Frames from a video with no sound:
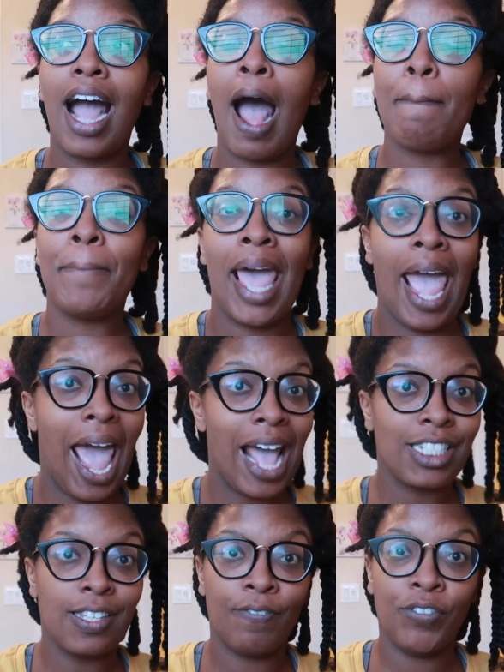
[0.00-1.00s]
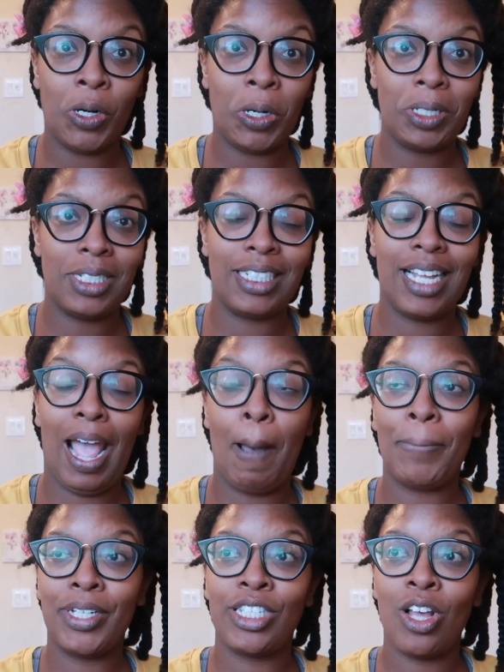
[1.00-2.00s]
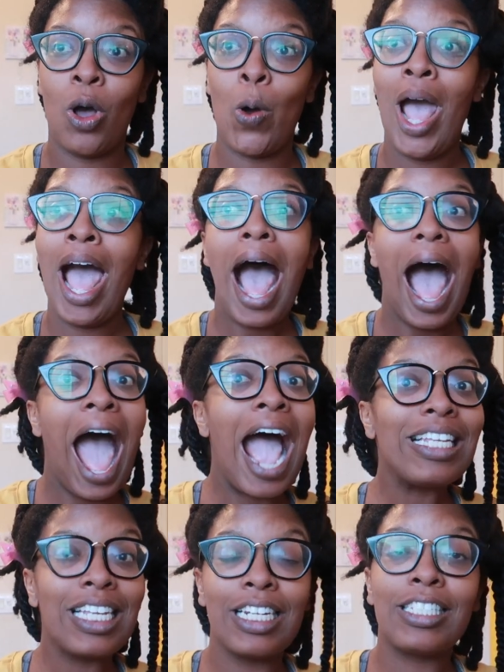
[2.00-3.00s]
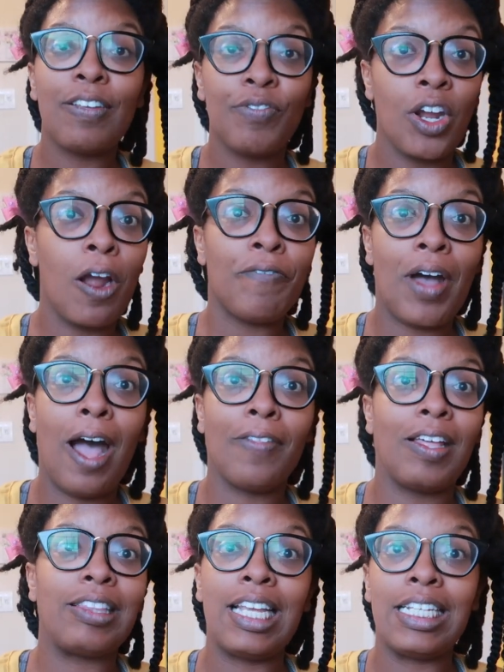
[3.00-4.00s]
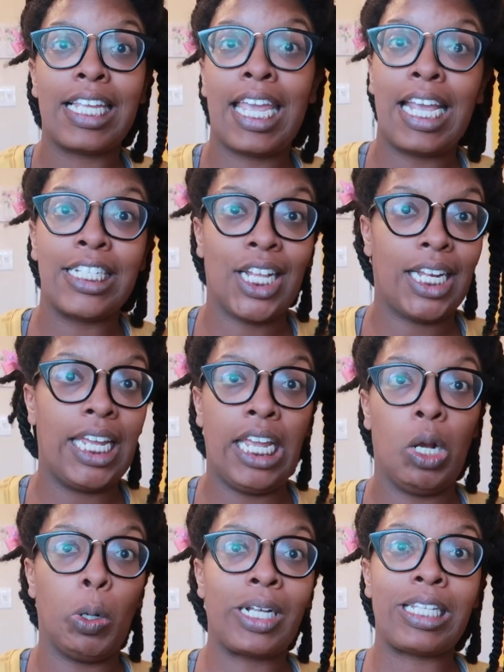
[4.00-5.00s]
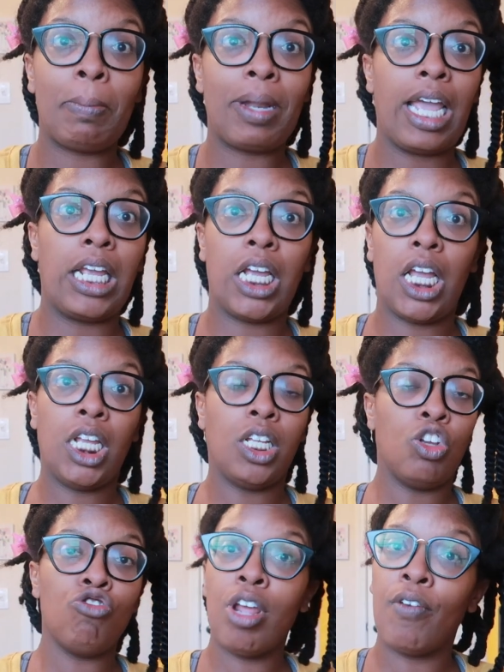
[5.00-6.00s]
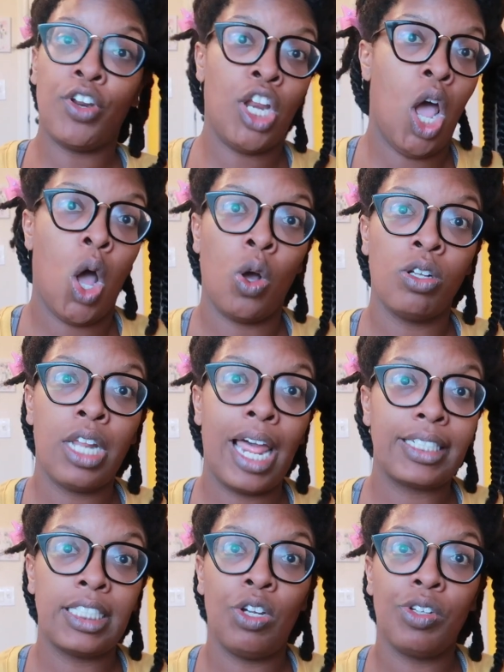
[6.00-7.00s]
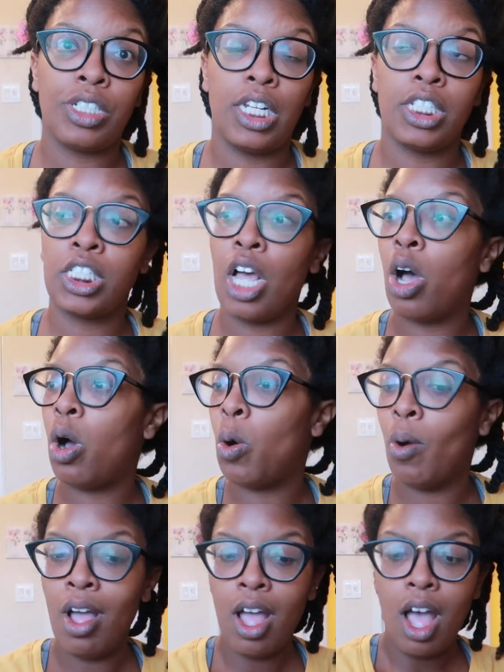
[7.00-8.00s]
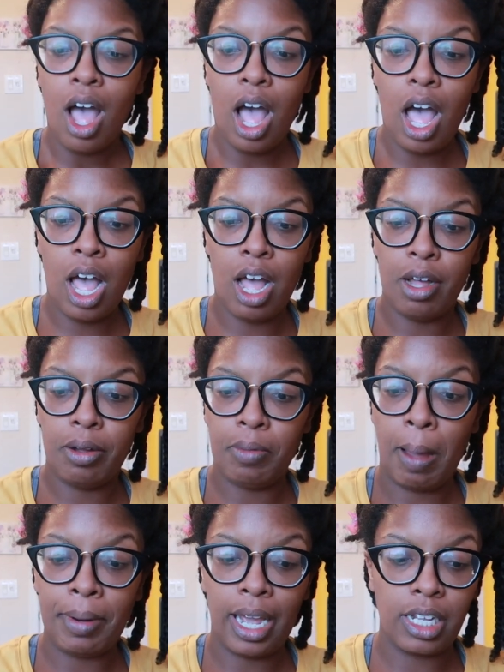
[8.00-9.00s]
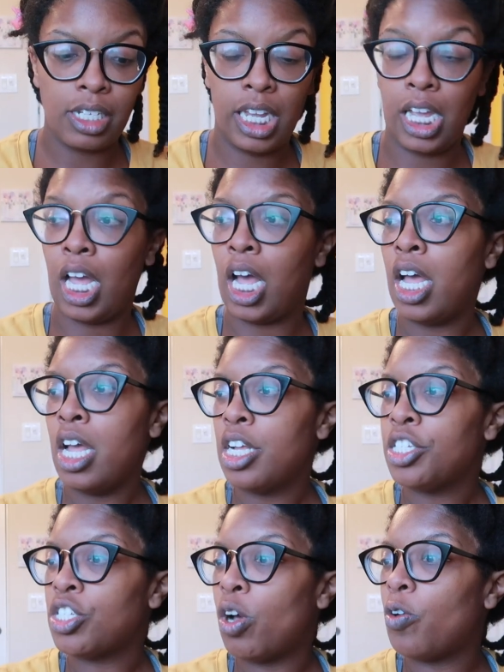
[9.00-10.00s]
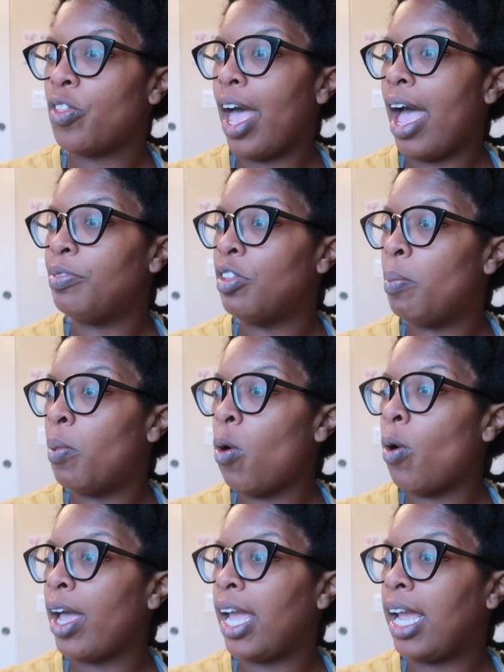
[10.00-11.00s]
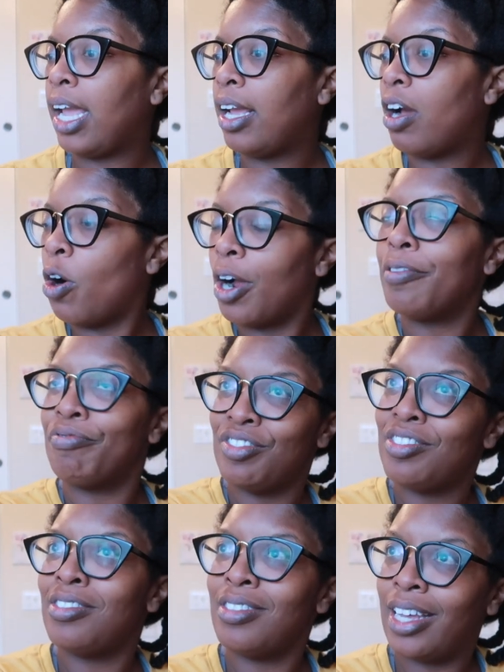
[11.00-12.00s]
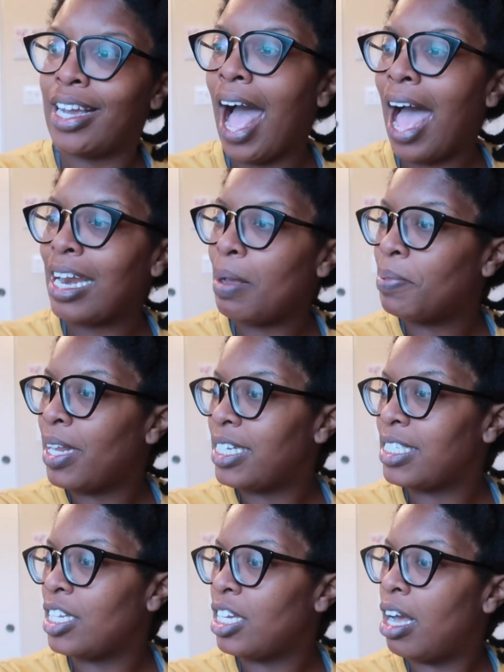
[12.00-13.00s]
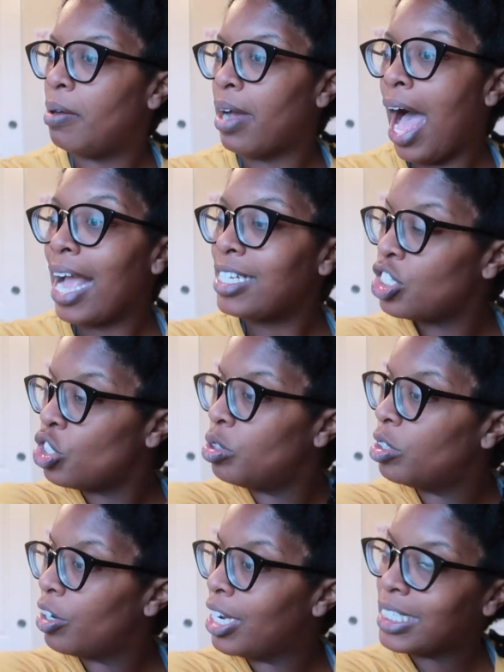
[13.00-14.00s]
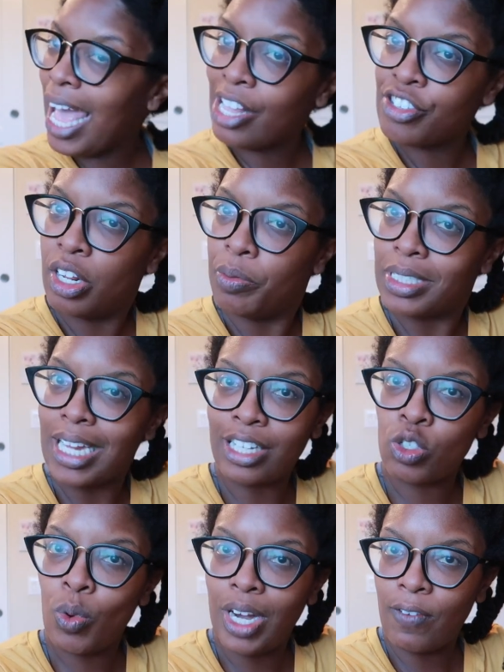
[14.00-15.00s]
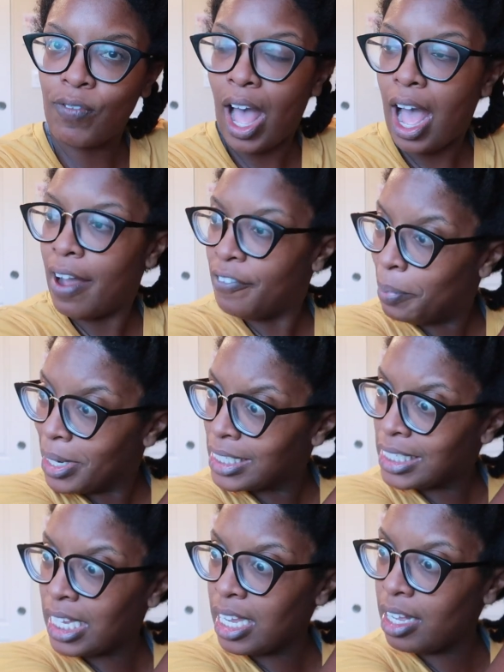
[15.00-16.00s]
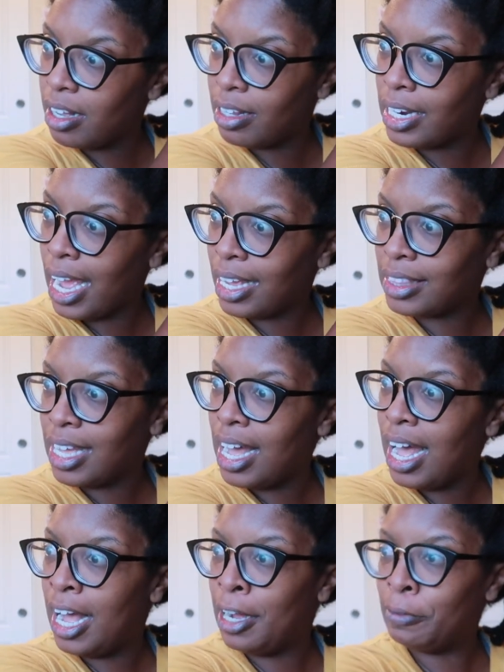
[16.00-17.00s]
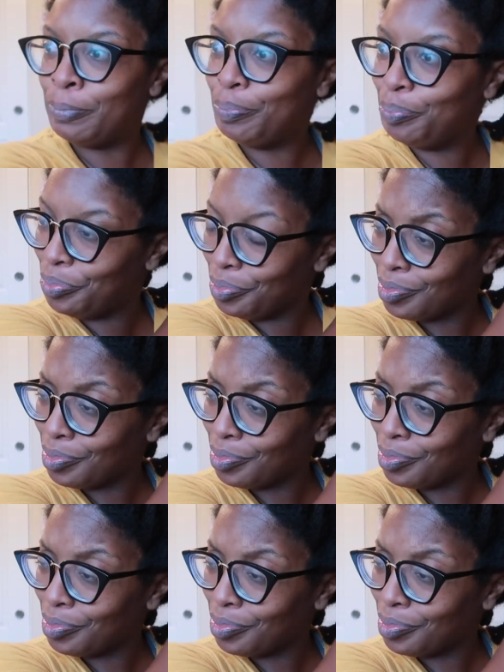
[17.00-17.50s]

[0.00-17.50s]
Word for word: got past the first episode i needed to verify that these kids are legal because i'm like you never know like seriously so um i'm like yeah so that the boy or the guy that plays the young high schooler is actually was like 25 but still like the um